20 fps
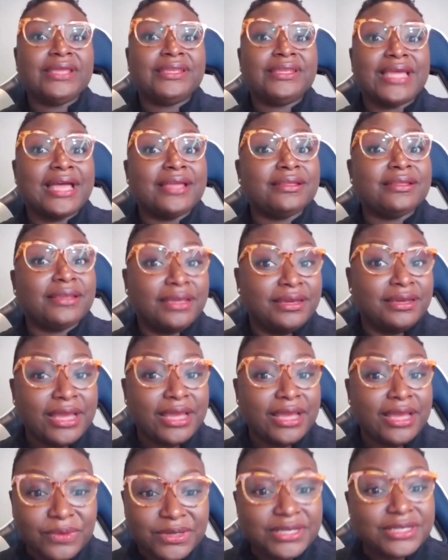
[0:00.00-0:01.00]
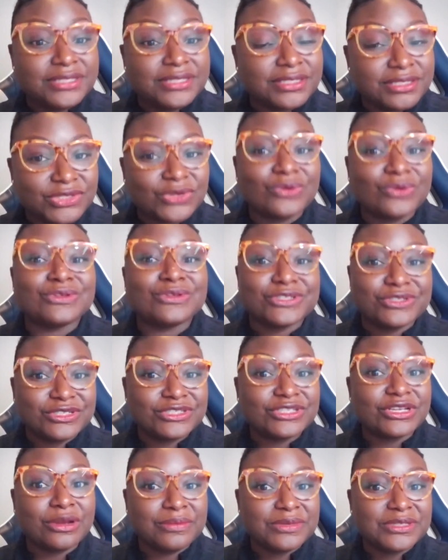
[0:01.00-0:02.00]
That inequities and social
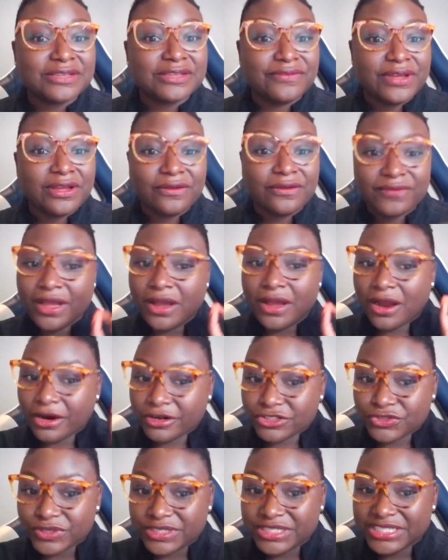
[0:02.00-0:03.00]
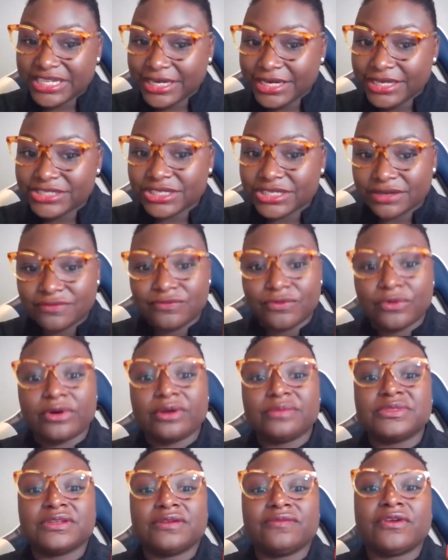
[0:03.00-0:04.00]
determinants of health are strategic
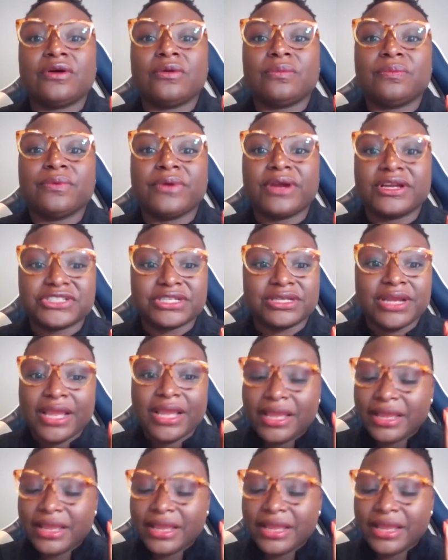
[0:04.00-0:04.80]
forms of oppression.